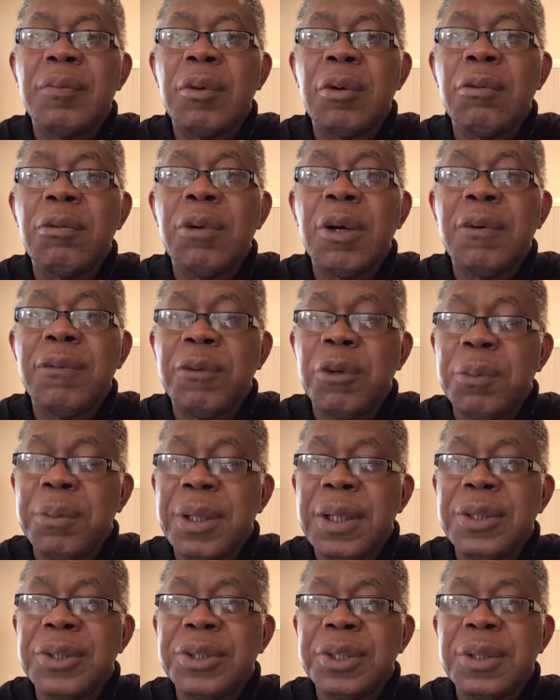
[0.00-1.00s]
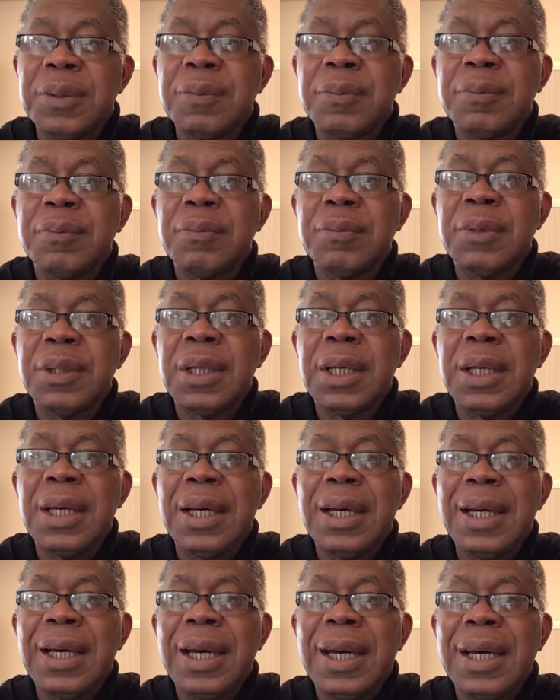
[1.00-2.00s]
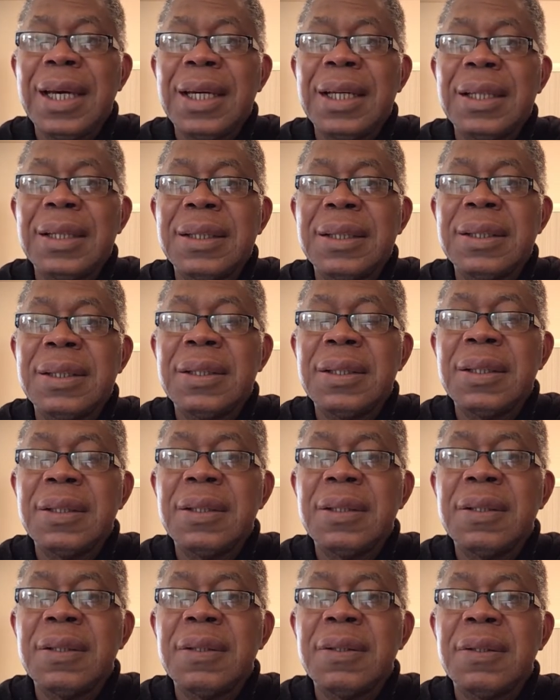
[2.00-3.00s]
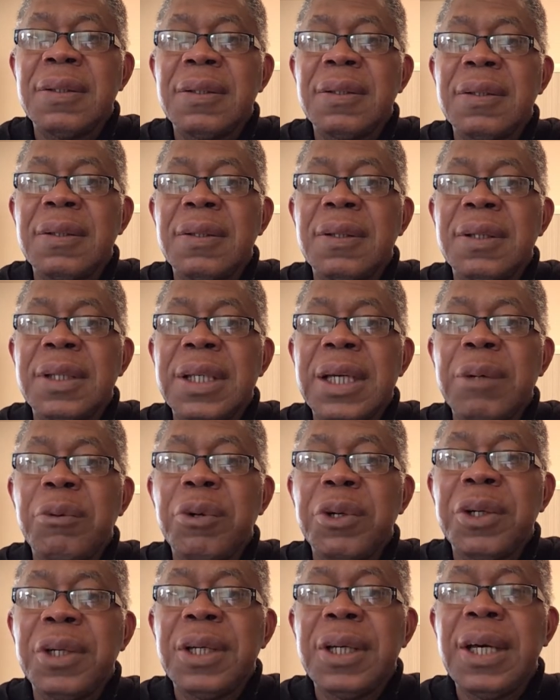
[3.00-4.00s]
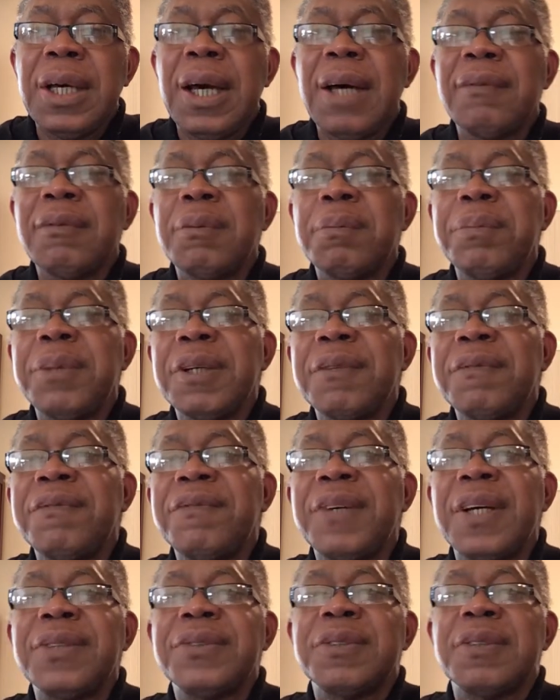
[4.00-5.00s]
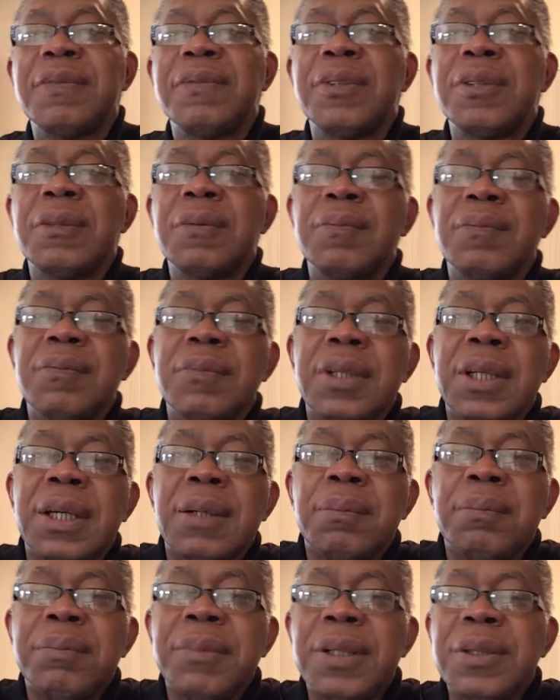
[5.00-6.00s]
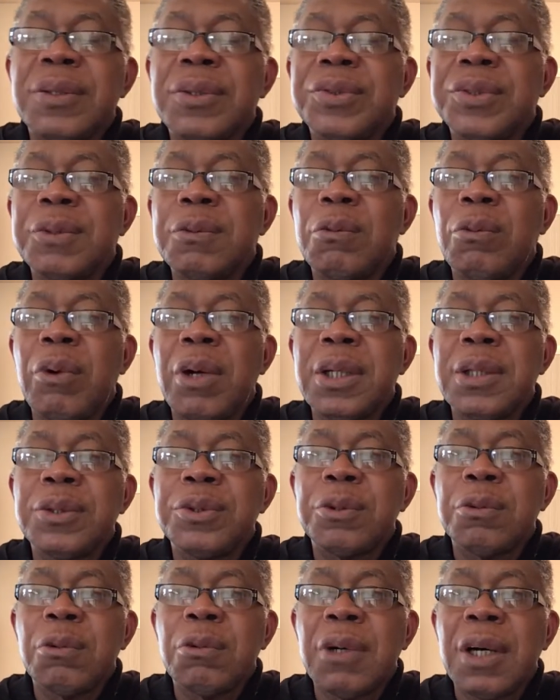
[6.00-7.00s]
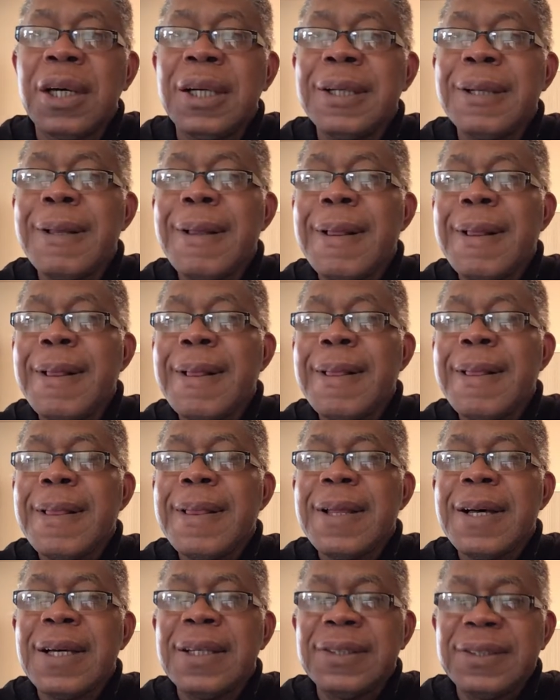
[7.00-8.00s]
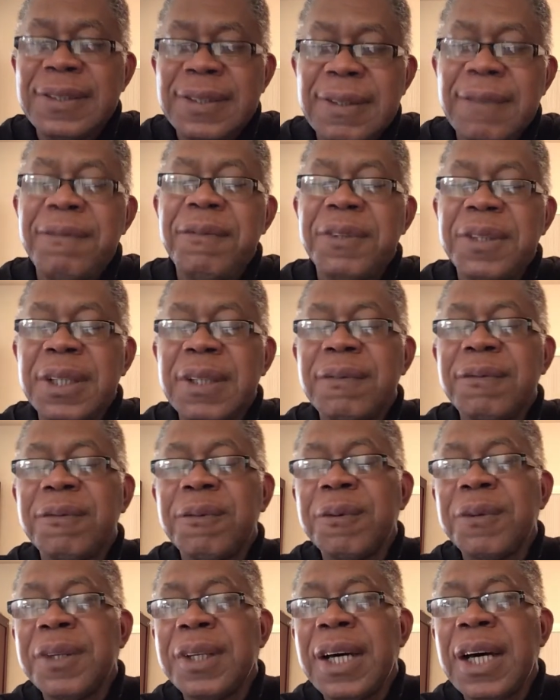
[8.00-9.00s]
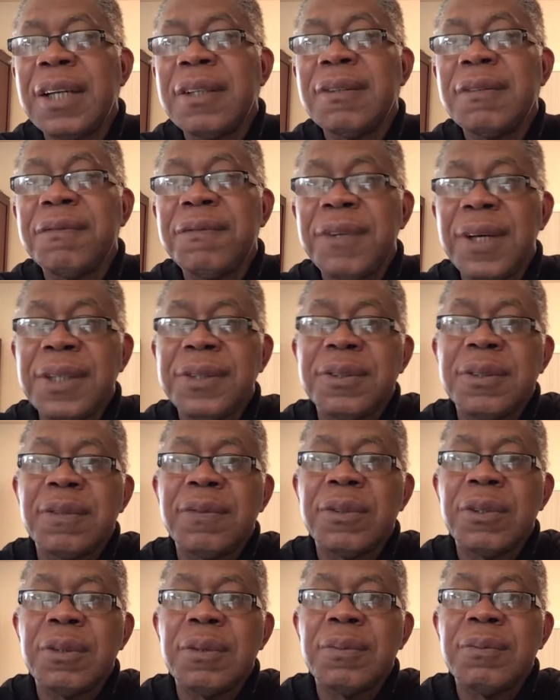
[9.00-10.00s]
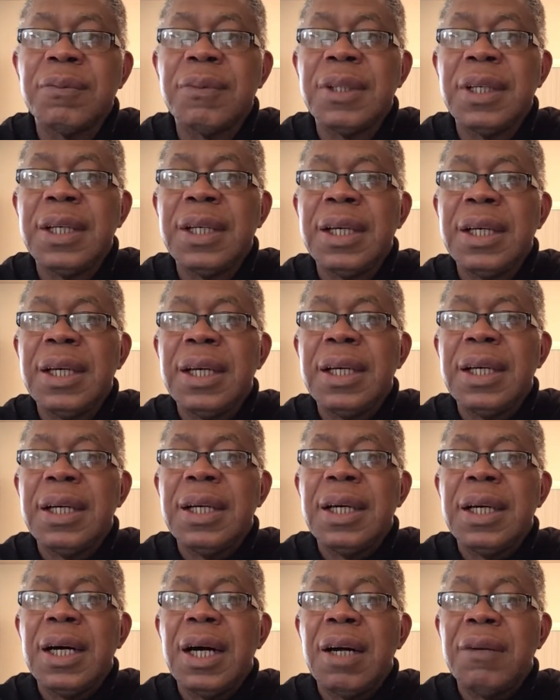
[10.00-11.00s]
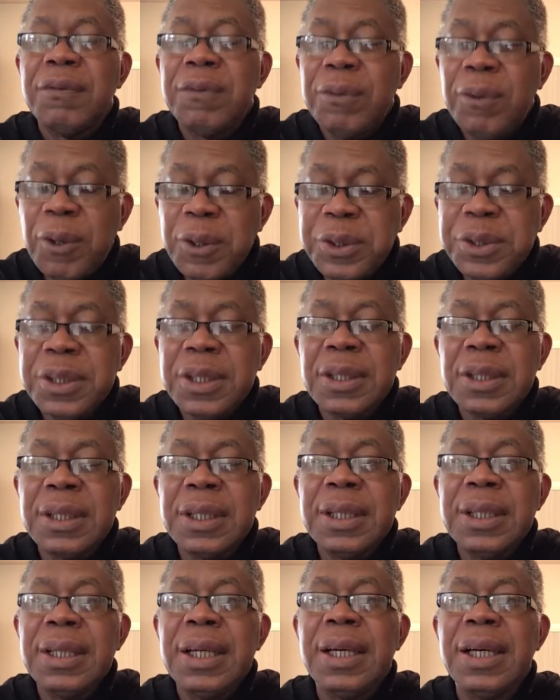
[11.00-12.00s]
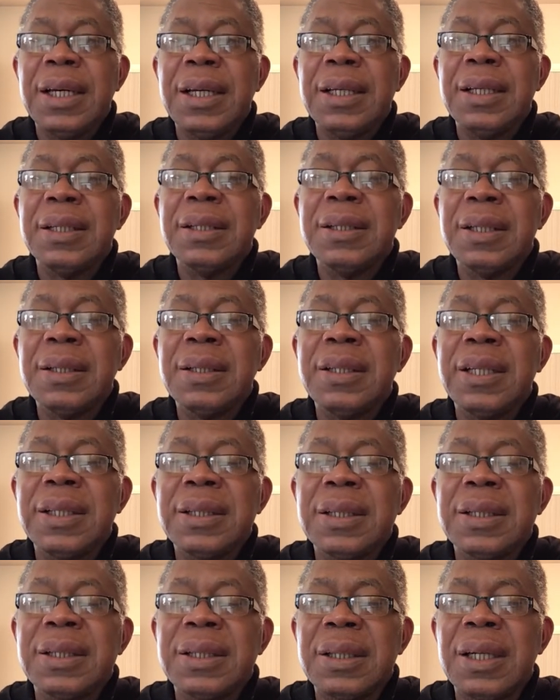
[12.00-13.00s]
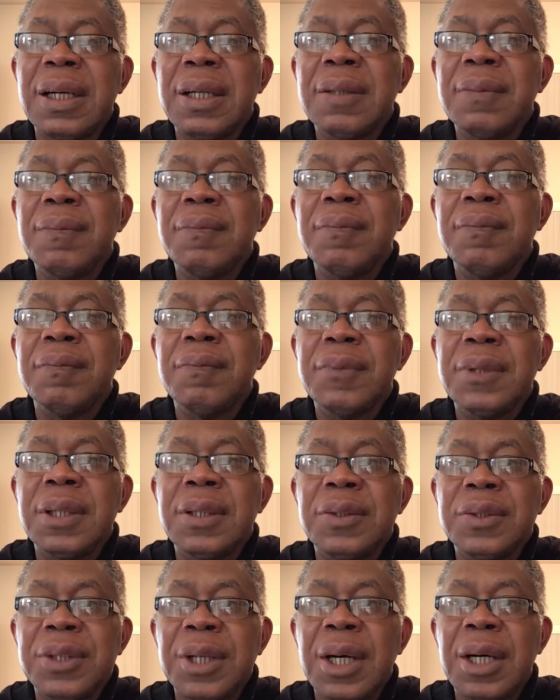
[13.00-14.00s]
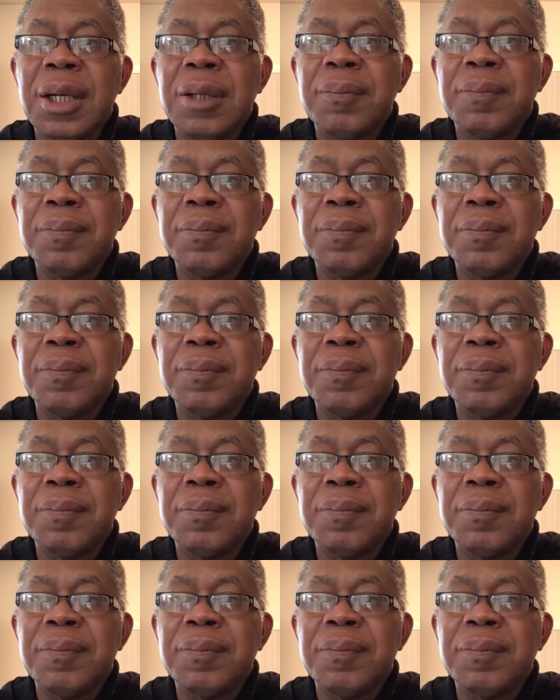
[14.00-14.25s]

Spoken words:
Reformation, and they were going to have a big festival, and Mendelssohn wanted to write a symphony for that festival. Unfortunately, he couldn't get it done in time.